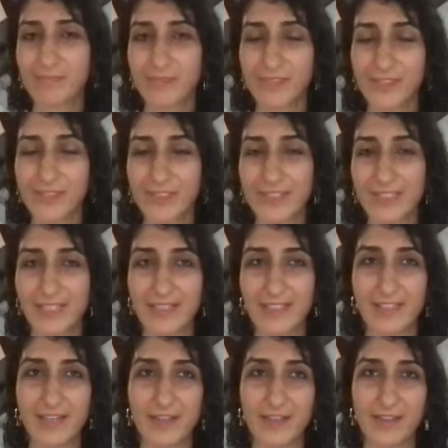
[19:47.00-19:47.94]
So it
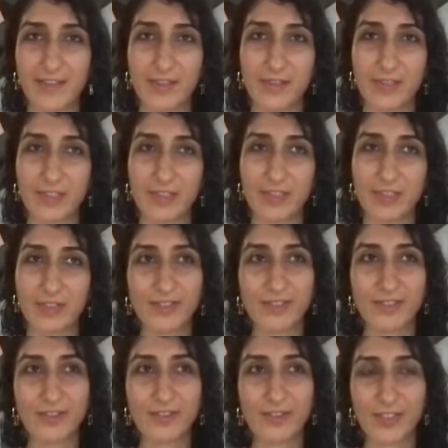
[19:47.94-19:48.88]
sounds like it was
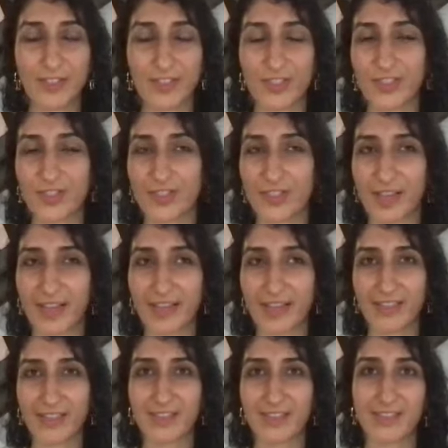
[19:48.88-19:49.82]
not just, I
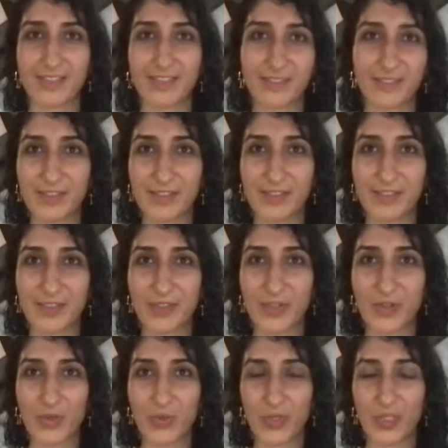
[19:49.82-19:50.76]
guess,
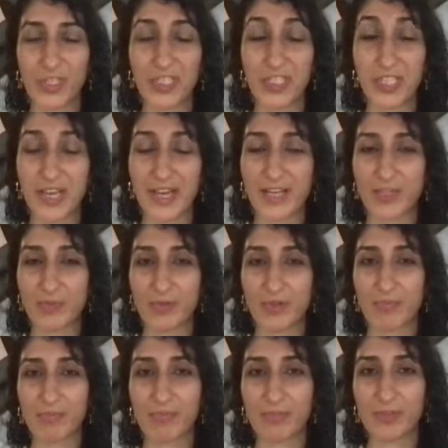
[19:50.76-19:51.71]
career change,
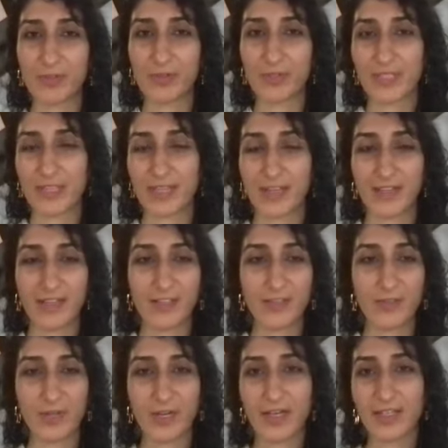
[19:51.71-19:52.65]
but you were saying like
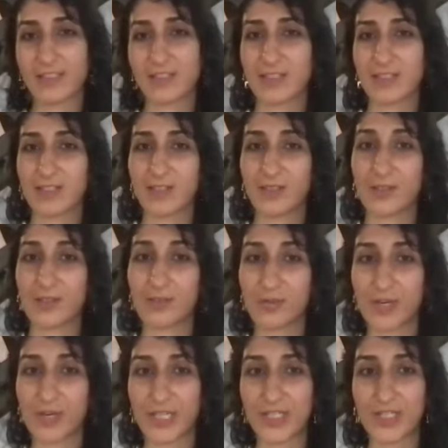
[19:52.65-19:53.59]
you were asking a lot of
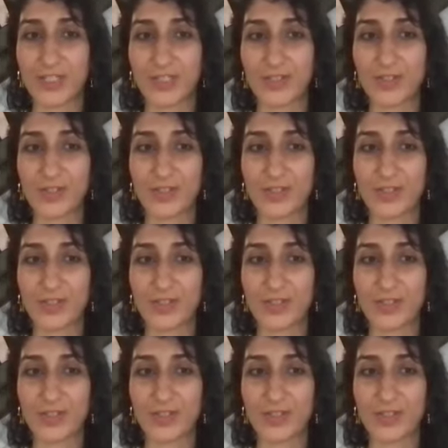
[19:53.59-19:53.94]
questions.